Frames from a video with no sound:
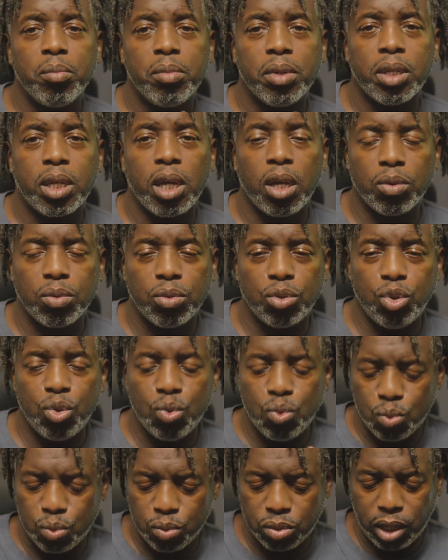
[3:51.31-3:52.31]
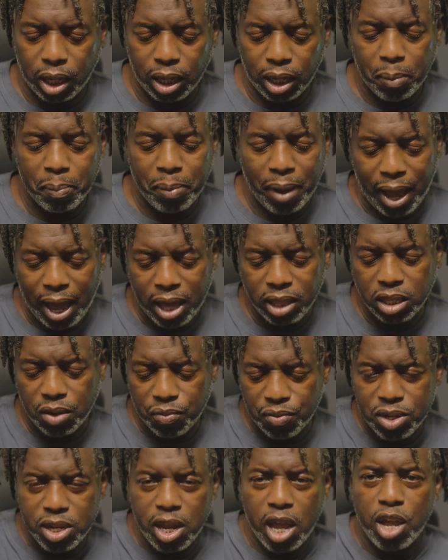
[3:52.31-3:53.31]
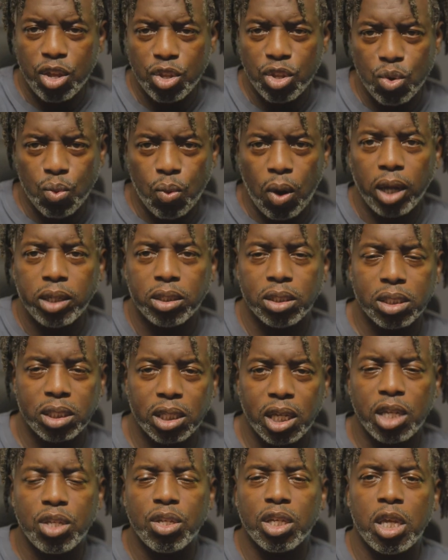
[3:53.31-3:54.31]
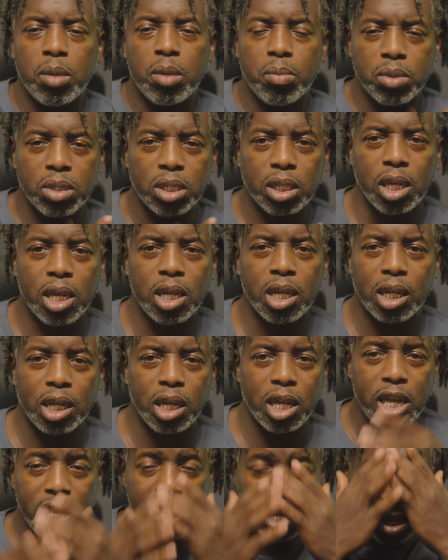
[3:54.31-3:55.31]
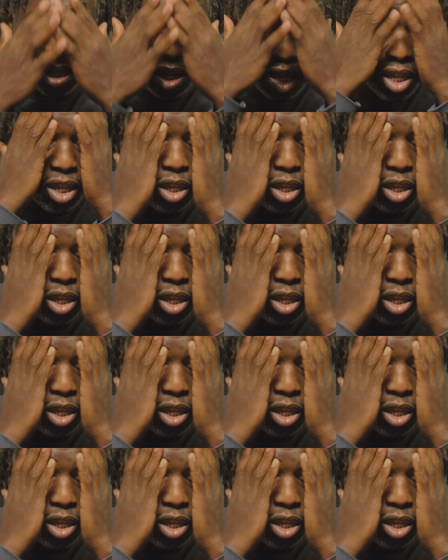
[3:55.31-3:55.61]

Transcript: Because when you take a bath every day and you wash your skin, you keep your skin clean.